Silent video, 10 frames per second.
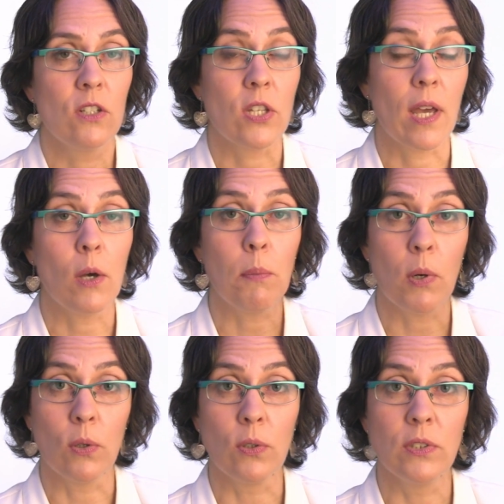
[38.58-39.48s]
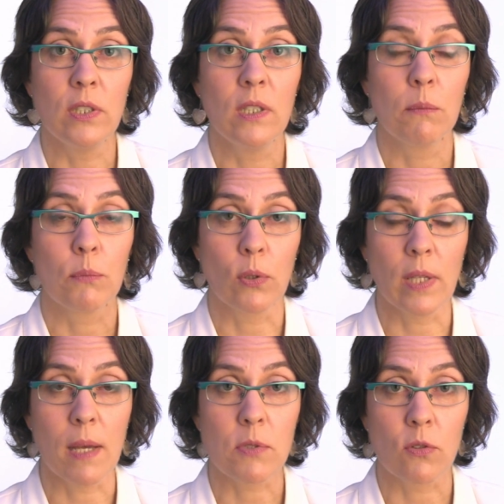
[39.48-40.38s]
to help hold
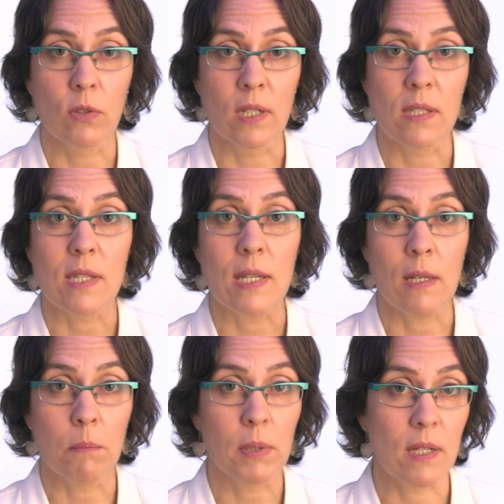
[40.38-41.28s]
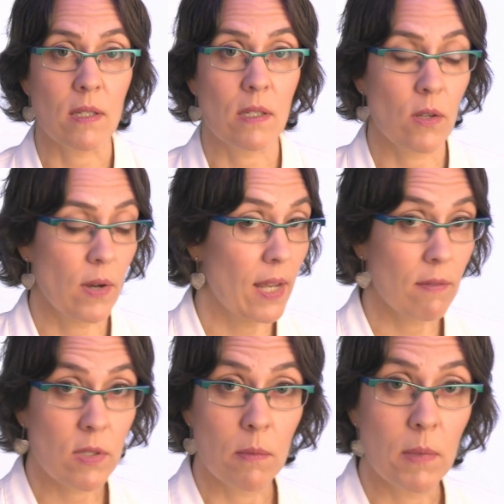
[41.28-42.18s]
prolapsed organs in place. So I
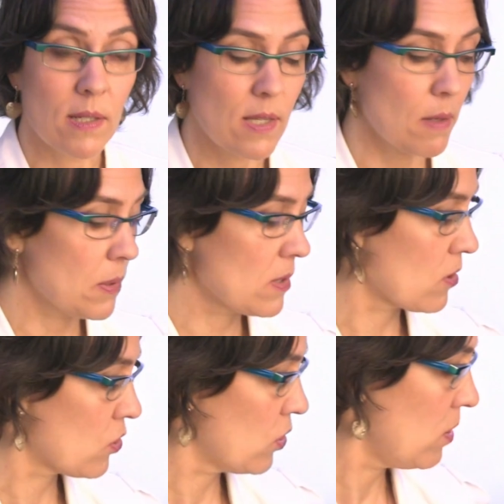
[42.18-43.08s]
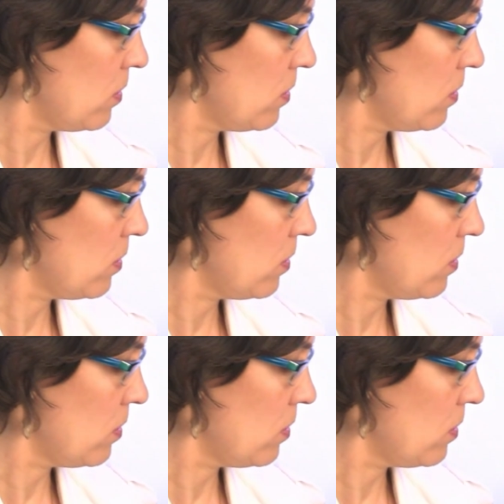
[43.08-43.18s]
have some examples I'll show